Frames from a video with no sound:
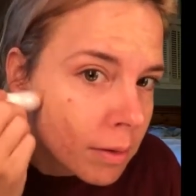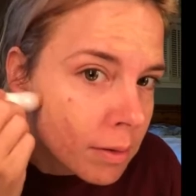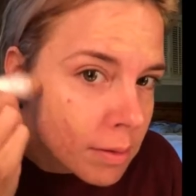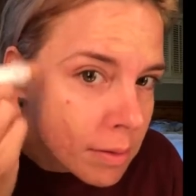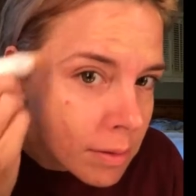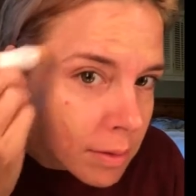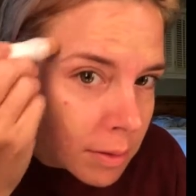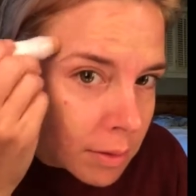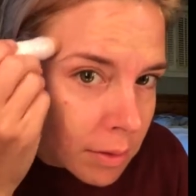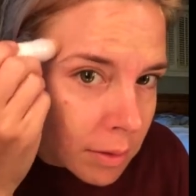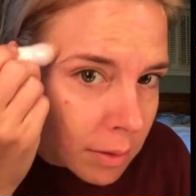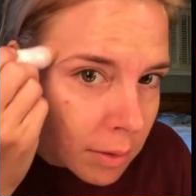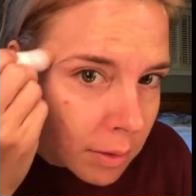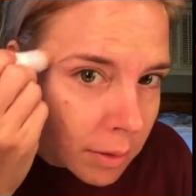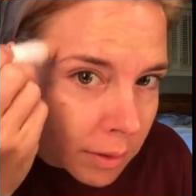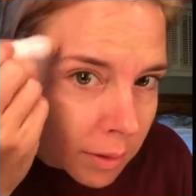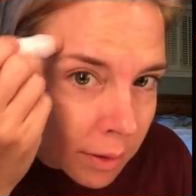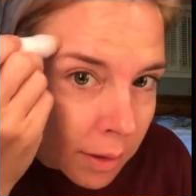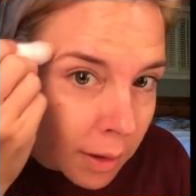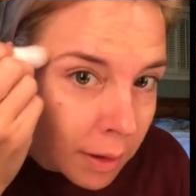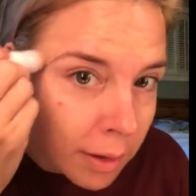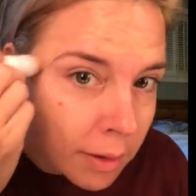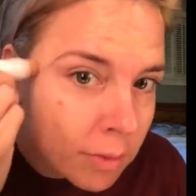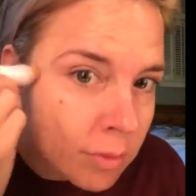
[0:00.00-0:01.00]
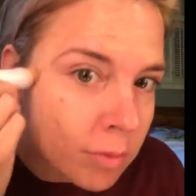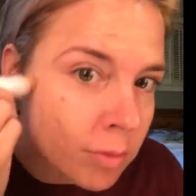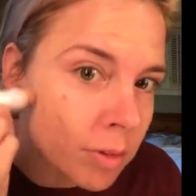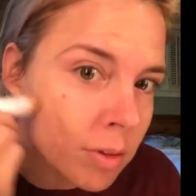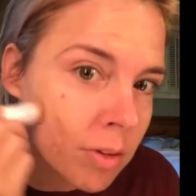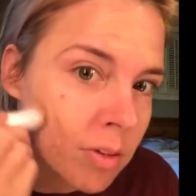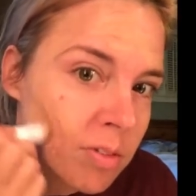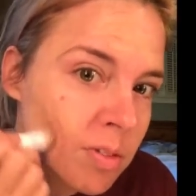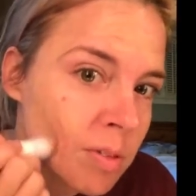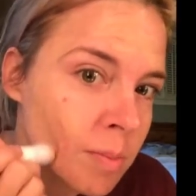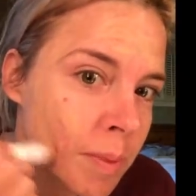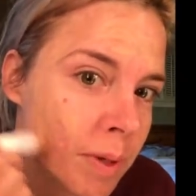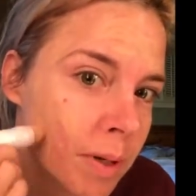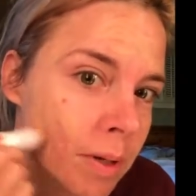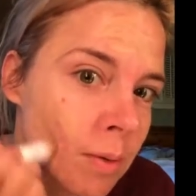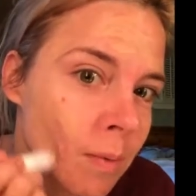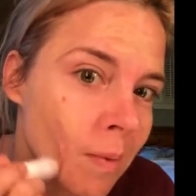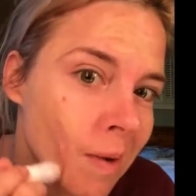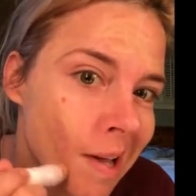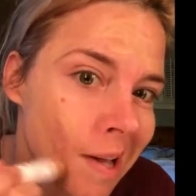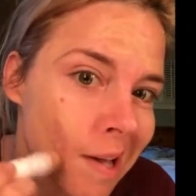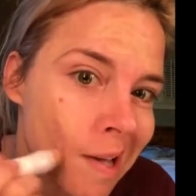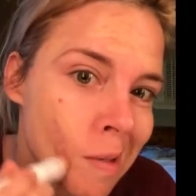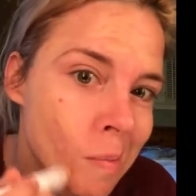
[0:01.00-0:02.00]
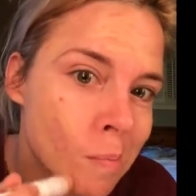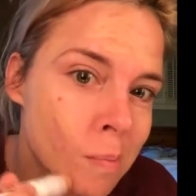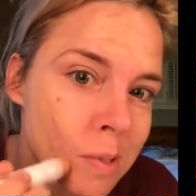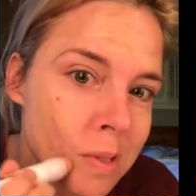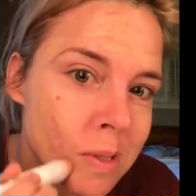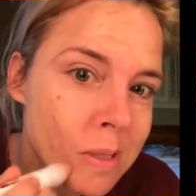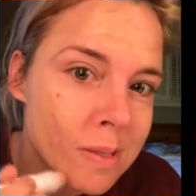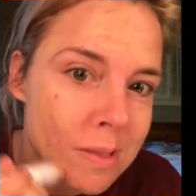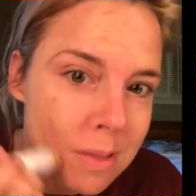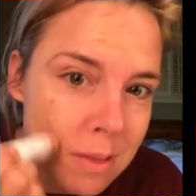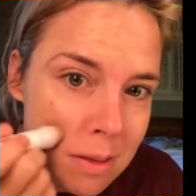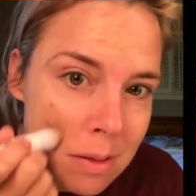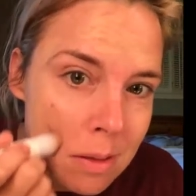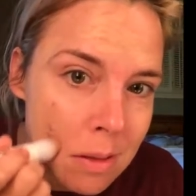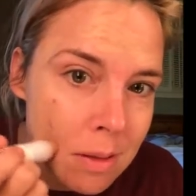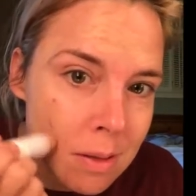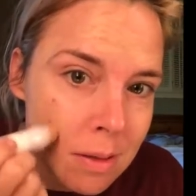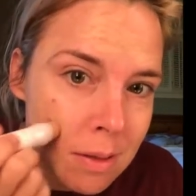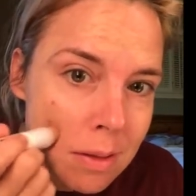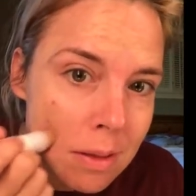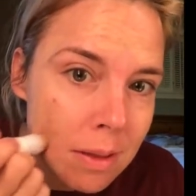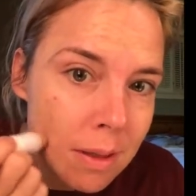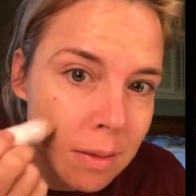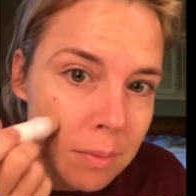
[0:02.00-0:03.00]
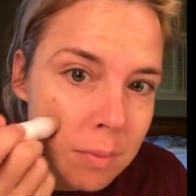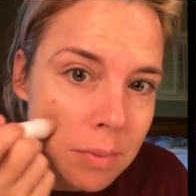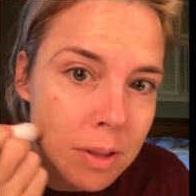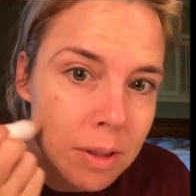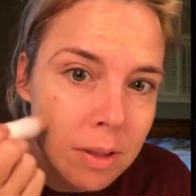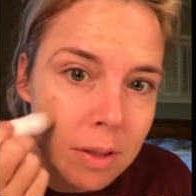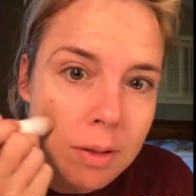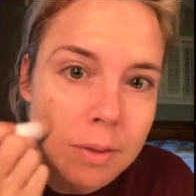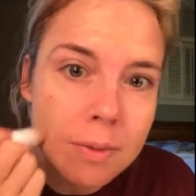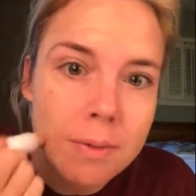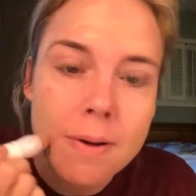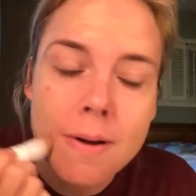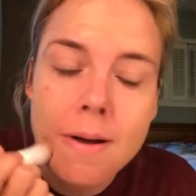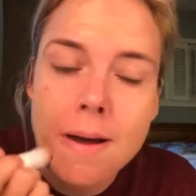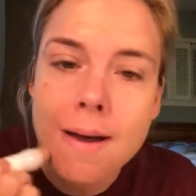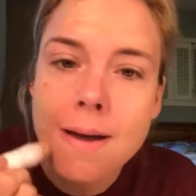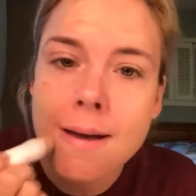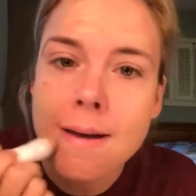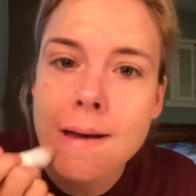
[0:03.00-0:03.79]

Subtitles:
And again, if you know of a better way, please let me know.